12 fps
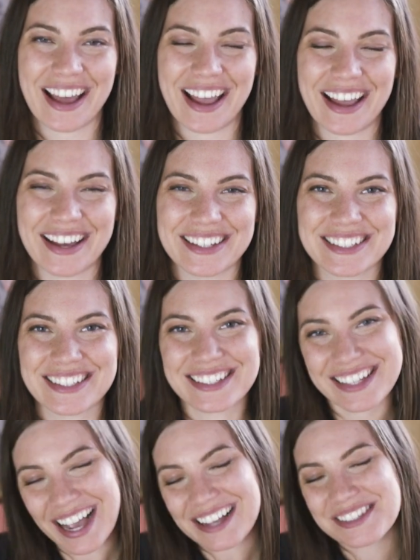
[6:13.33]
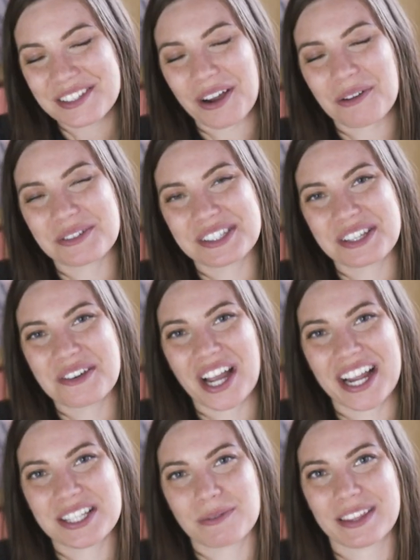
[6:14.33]
And yeah, so I will see you
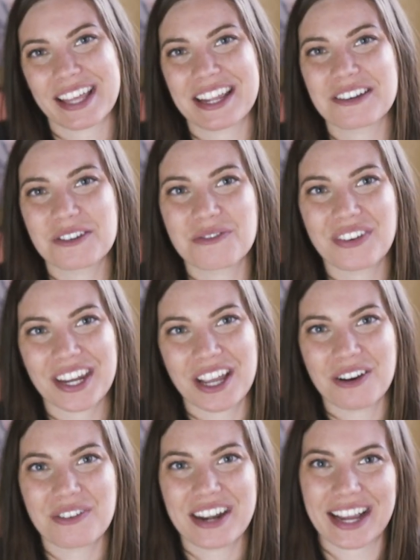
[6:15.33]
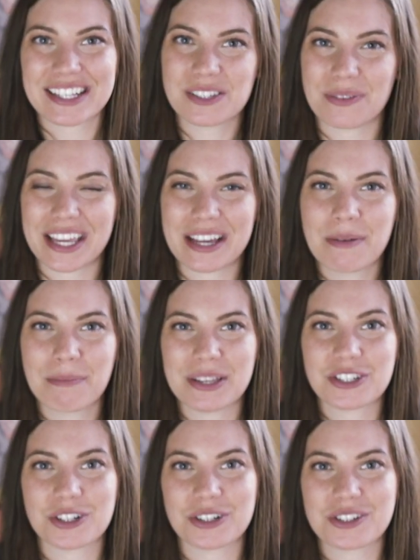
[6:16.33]
guys with a new video next week. Be
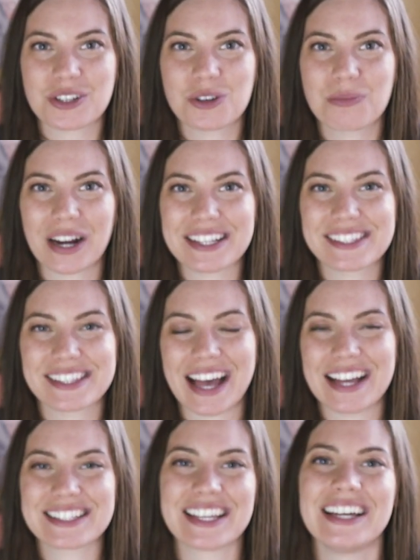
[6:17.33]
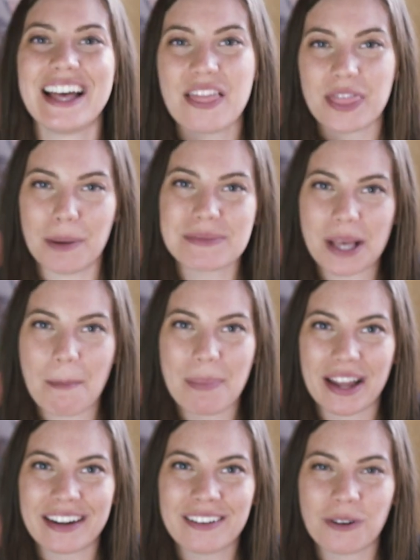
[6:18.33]
sure to press that thumbs up
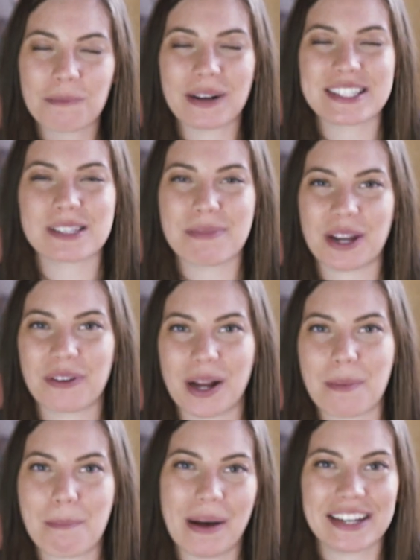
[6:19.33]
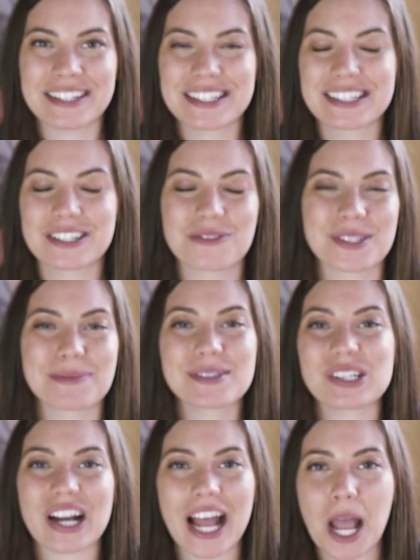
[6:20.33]
button or press the big red button to
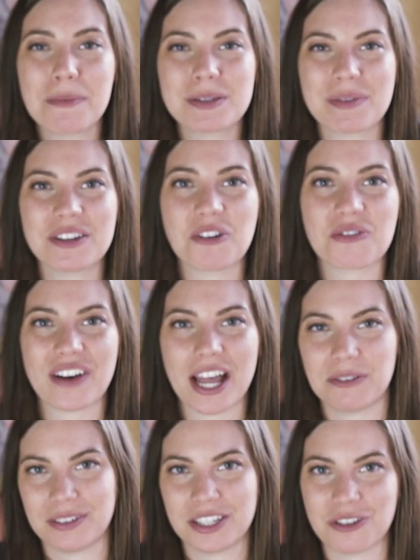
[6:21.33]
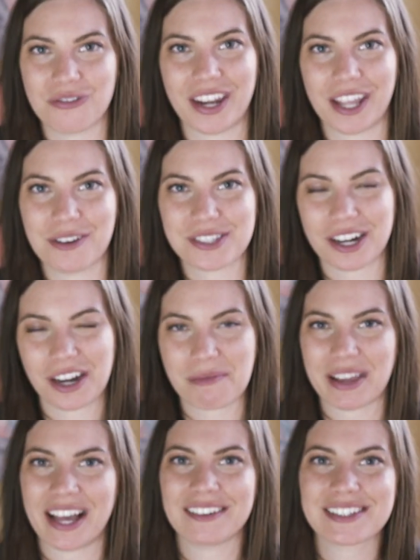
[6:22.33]
subscribe to be notified when new videos are
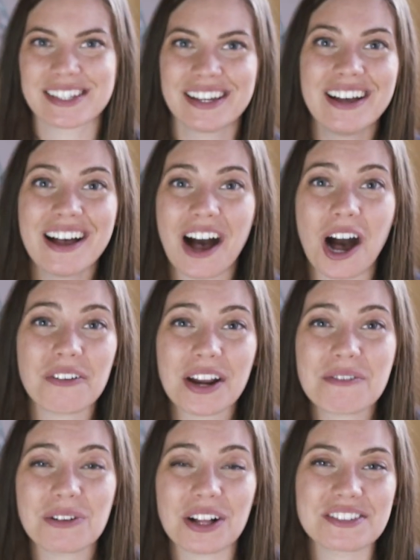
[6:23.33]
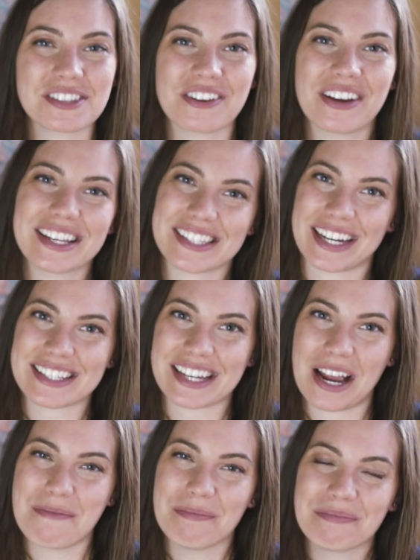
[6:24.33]
coming out. All right, well, I'll see you guys next
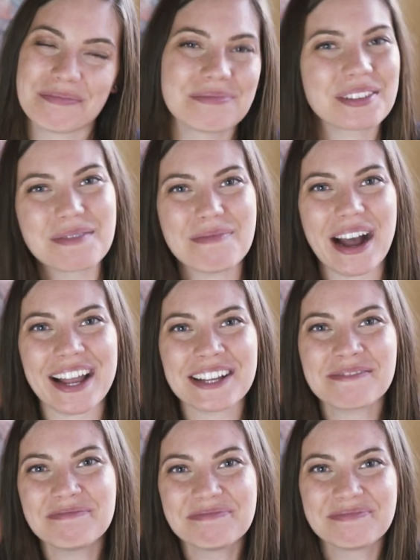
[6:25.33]
time. Bye.